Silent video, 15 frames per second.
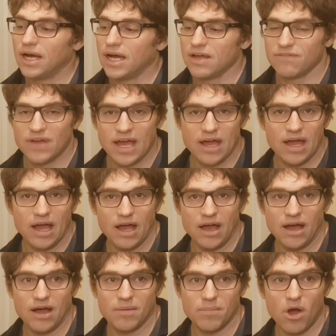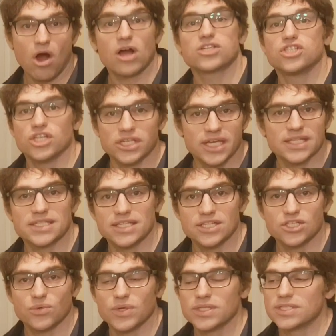if oxygen gets
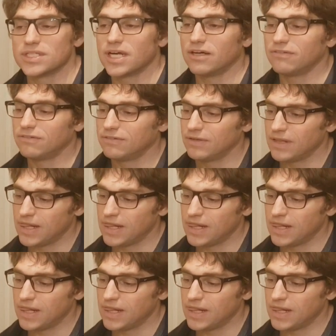into it and stuff.